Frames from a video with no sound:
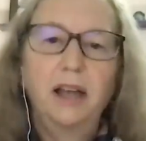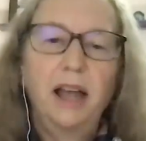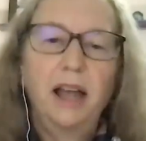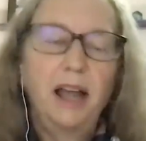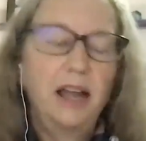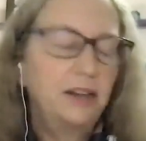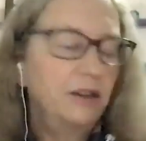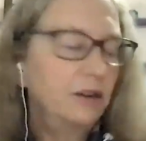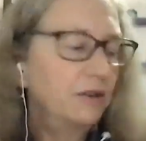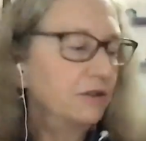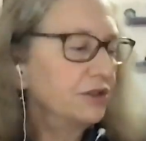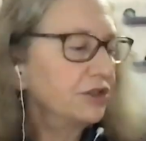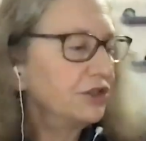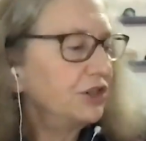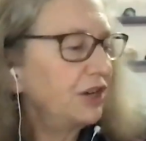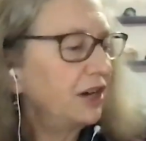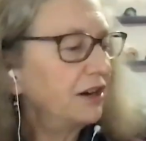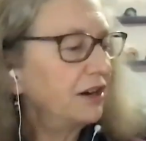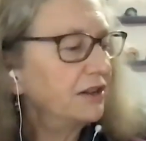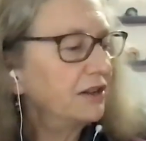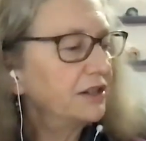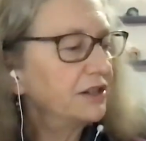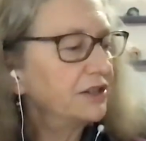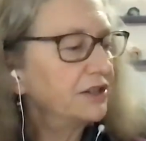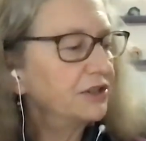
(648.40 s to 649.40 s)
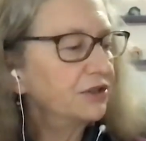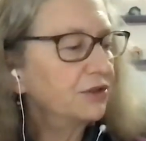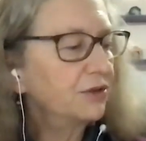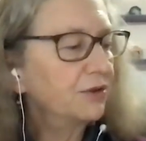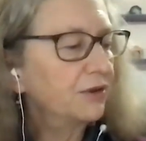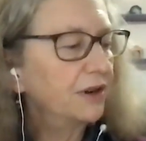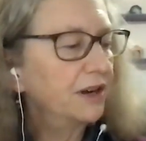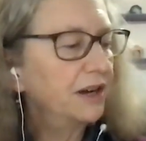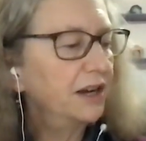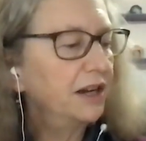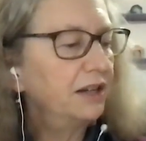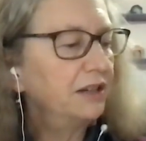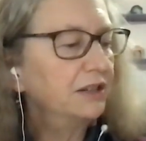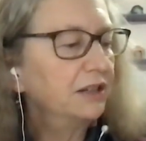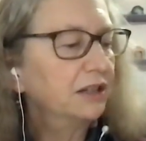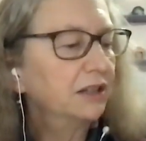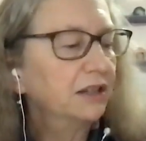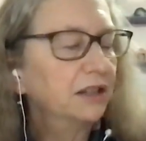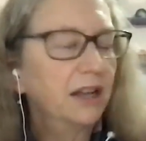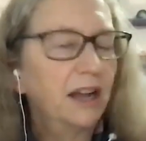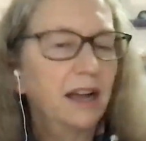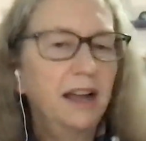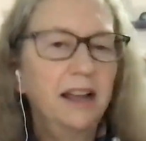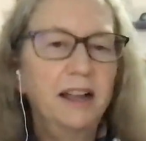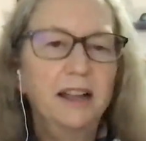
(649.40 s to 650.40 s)
I don't share this story to
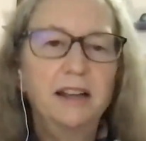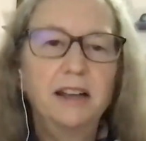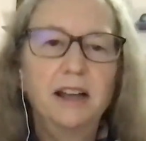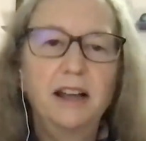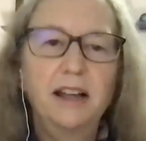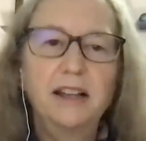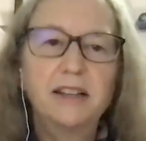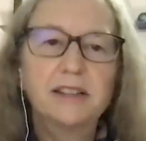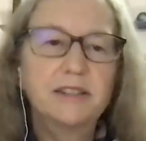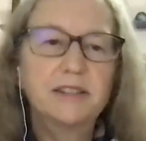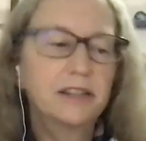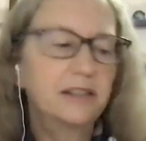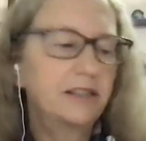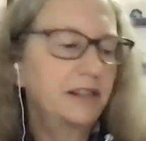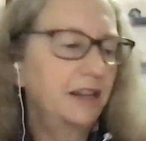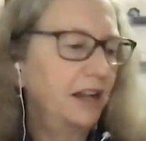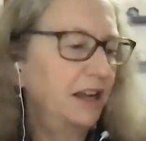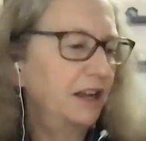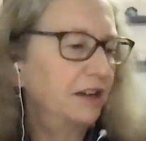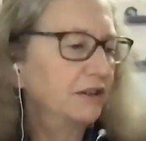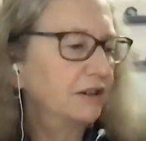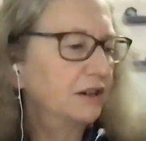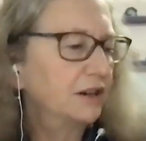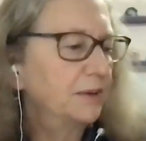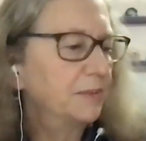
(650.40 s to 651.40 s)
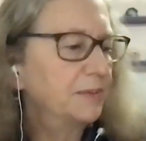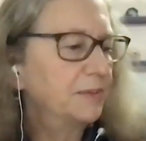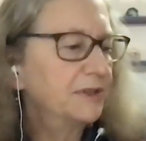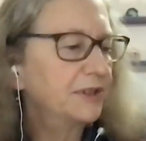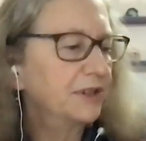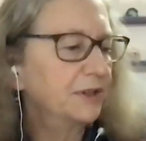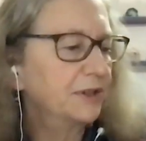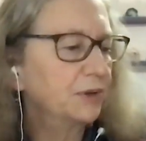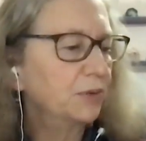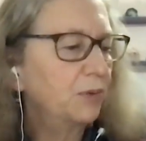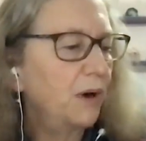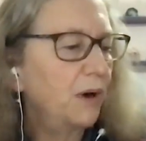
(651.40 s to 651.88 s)
lionize the Tandraps as